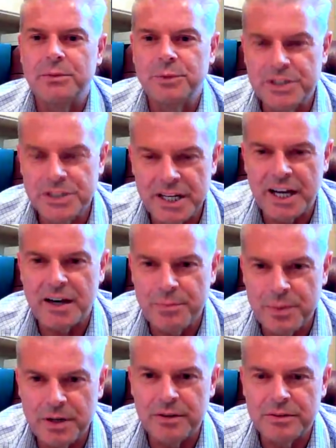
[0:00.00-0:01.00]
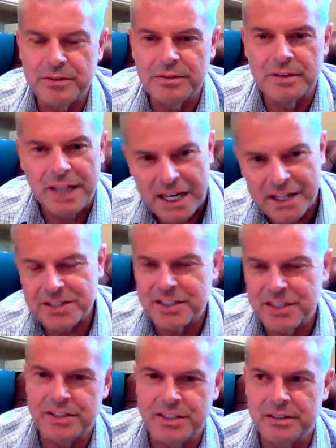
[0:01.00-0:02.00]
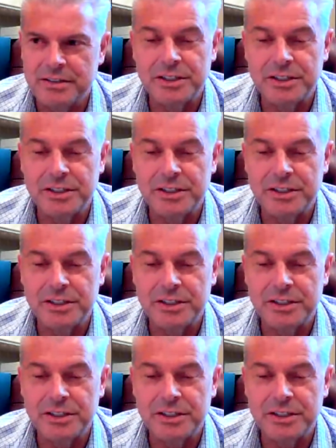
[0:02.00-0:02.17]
We set about last season